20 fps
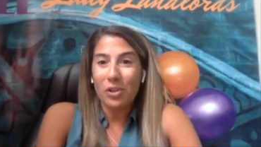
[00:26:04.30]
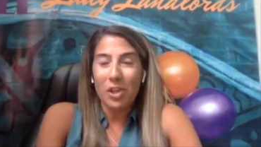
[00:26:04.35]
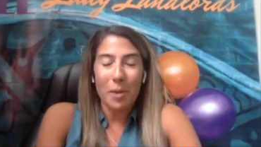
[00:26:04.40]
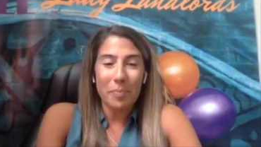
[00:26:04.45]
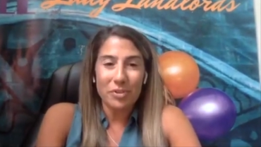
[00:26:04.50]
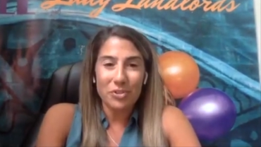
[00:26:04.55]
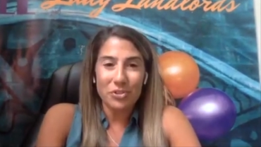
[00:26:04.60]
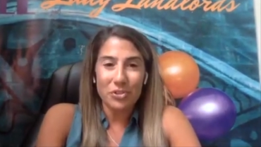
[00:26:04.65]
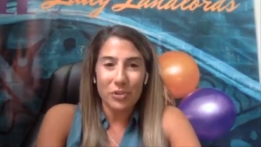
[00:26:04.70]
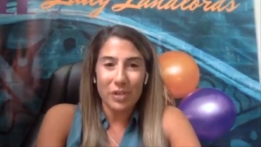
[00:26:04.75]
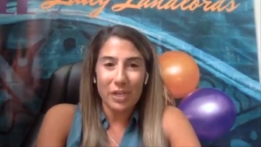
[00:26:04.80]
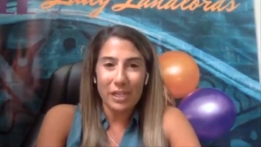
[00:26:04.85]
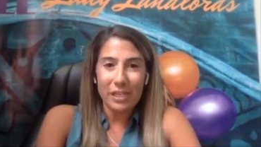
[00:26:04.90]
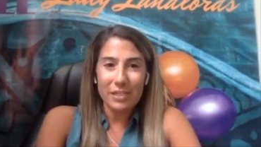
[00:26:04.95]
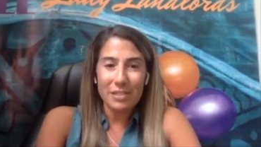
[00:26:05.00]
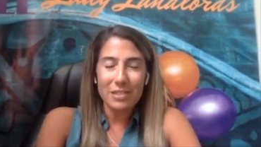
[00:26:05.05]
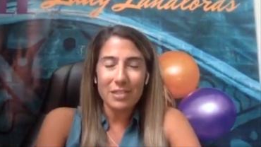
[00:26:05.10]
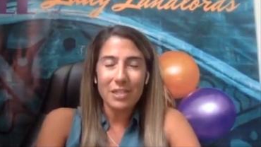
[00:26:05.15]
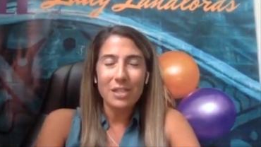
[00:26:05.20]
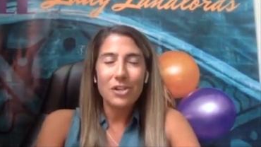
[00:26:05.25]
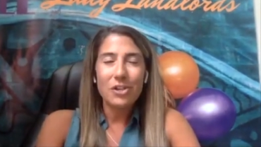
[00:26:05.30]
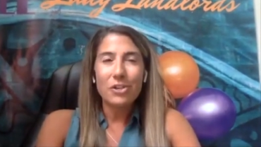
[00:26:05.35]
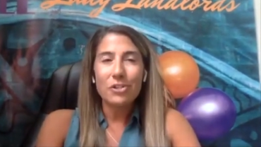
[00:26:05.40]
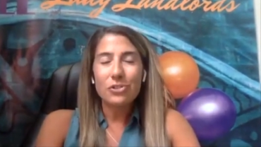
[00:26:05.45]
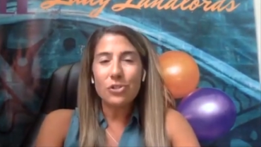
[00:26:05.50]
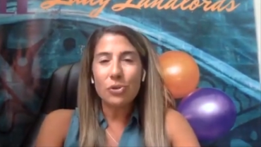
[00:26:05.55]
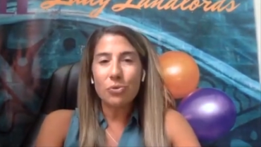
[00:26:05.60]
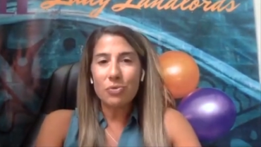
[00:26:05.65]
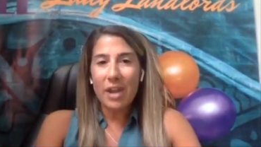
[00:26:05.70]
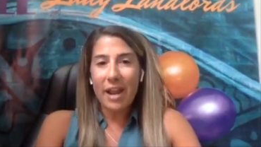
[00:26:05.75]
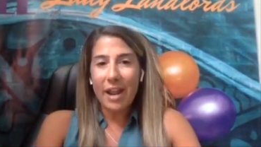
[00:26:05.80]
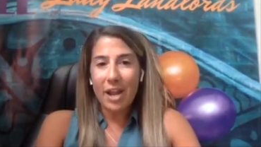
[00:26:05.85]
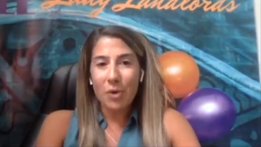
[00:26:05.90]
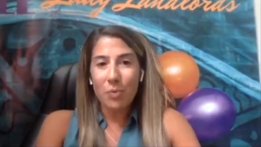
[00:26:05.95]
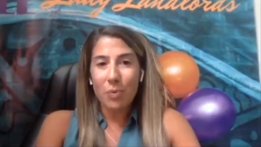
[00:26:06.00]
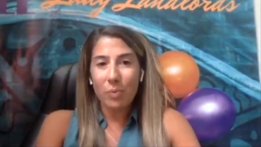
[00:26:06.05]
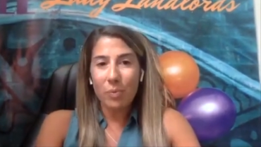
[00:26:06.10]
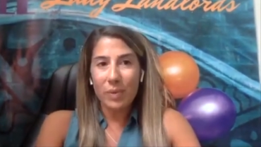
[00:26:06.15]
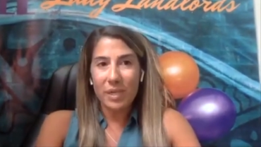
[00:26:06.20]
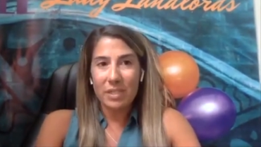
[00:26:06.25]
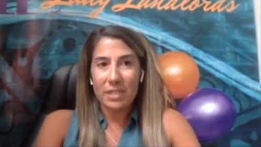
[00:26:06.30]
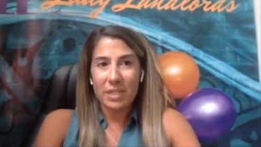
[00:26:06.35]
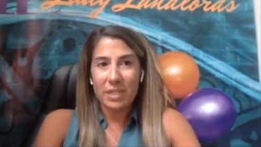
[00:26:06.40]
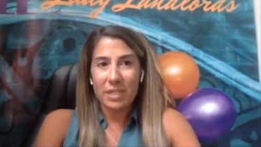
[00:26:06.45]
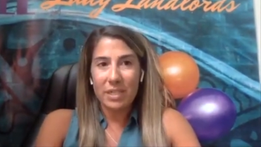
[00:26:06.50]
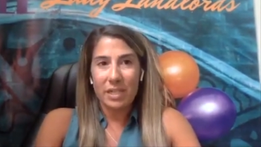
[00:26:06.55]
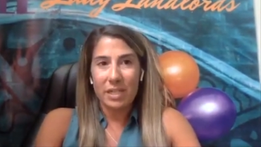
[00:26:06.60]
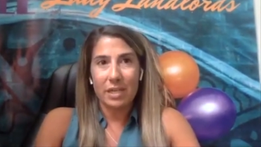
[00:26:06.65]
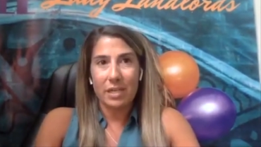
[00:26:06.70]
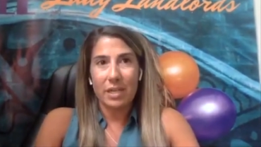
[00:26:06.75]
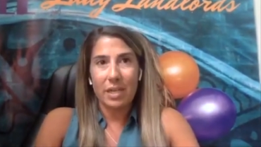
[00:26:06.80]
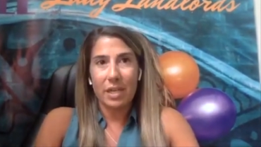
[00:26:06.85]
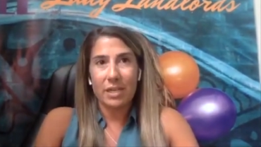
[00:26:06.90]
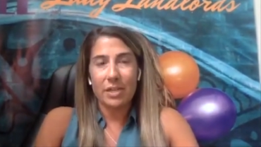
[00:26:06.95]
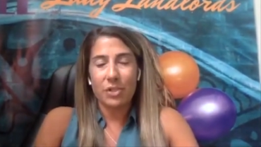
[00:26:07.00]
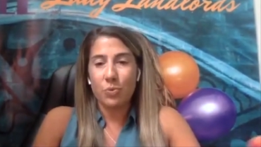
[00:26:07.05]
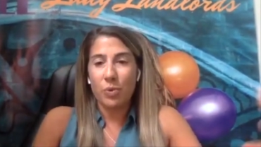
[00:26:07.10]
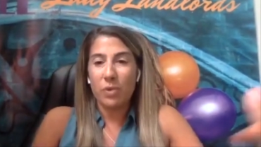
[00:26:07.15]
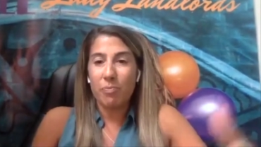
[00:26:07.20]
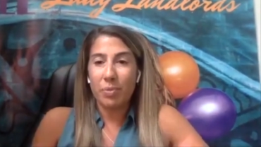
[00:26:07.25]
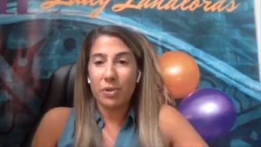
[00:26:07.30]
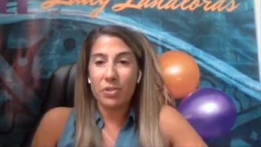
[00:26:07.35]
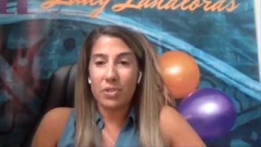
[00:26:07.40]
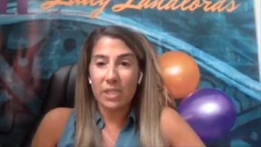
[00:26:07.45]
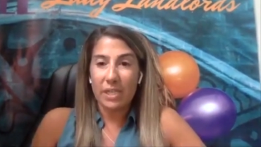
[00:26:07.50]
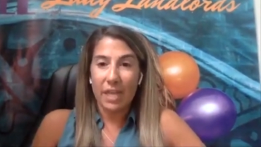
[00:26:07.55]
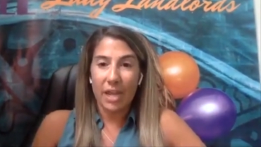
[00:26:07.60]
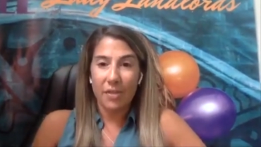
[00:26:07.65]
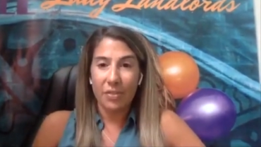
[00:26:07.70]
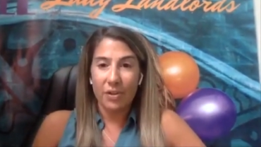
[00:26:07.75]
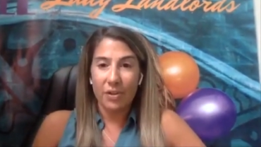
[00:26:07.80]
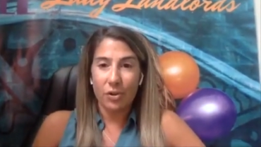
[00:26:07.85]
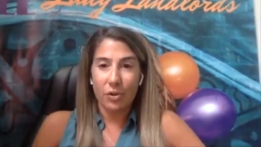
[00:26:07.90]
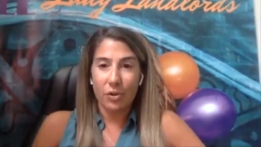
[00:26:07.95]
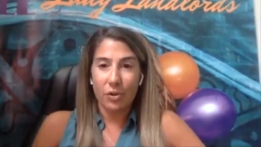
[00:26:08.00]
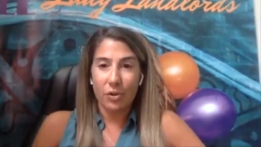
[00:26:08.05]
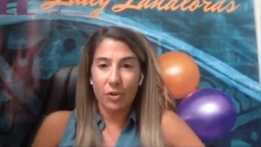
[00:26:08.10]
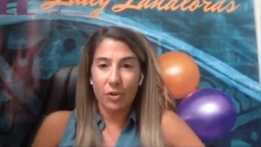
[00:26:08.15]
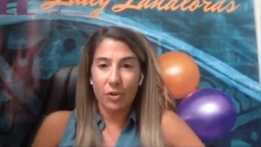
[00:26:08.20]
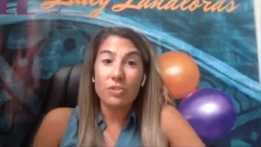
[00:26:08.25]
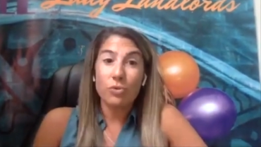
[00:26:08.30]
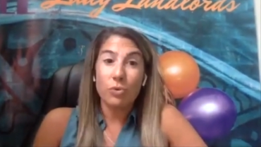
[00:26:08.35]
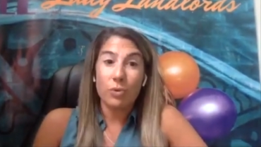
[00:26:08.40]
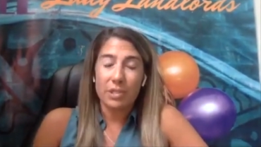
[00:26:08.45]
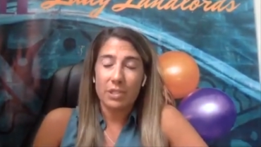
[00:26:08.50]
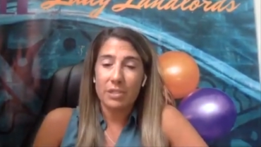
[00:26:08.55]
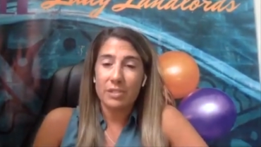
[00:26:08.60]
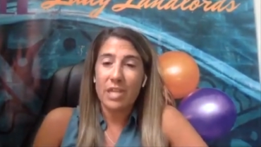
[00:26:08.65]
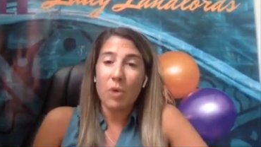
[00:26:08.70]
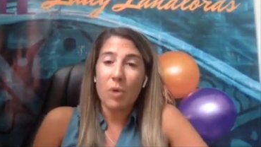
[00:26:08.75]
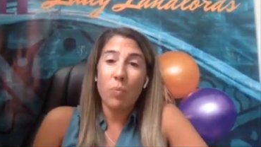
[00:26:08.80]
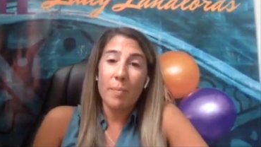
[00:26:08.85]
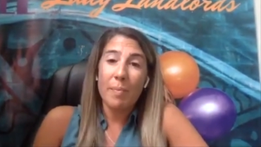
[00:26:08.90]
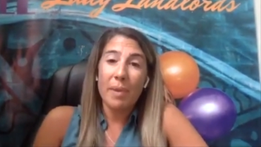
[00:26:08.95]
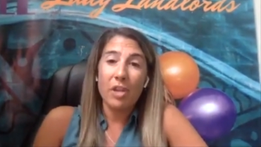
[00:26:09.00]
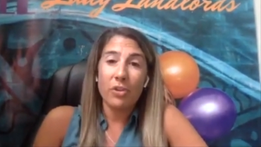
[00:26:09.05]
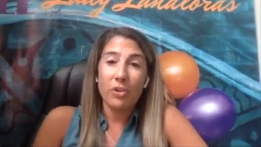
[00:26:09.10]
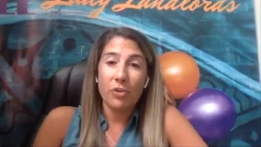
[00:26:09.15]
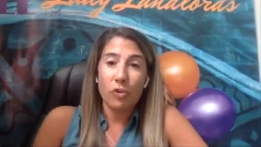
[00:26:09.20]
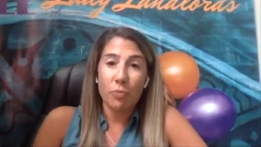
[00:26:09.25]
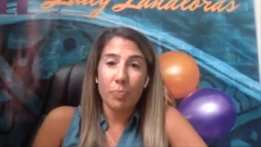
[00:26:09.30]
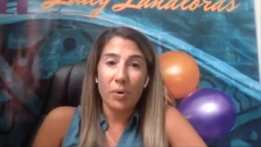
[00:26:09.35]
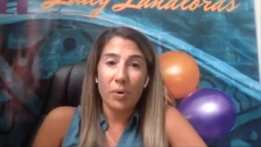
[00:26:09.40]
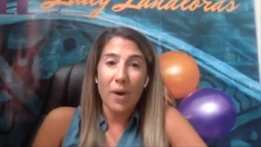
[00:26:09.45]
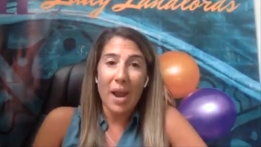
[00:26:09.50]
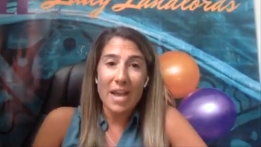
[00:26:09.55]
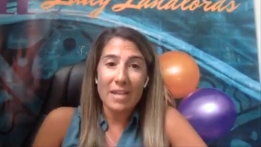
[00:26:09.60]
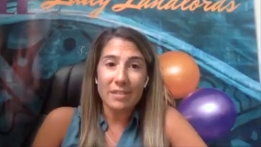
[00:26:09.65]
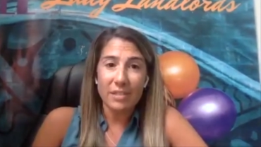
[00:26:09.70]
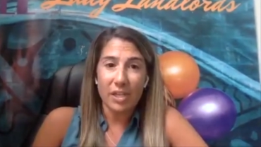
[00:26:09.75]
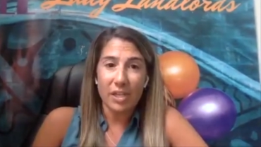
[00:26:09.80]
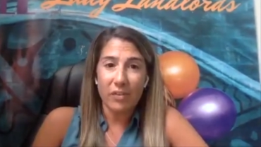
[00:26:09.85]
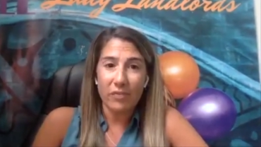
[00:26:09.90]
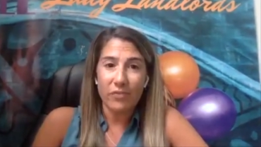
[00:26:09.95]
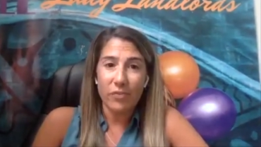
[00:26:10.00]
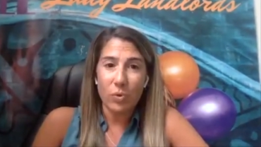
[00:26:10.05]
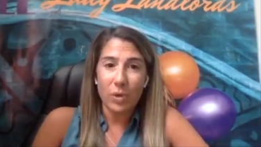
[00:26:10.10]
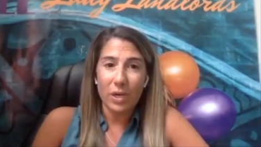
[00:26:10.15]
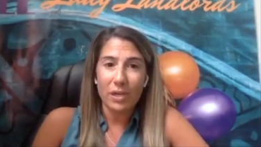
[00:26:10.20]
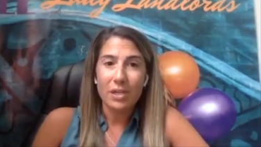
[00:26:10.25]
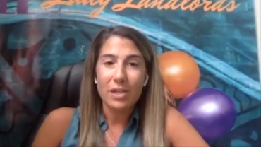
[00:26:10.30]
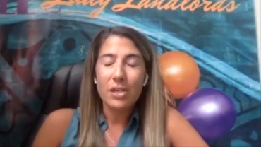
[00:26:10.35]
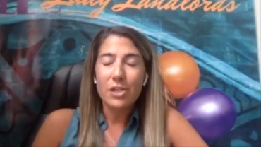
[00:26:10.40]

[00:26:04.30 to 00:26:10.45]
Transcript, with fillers: opportunities so now what we did is we put together resources that women in the group are asking for.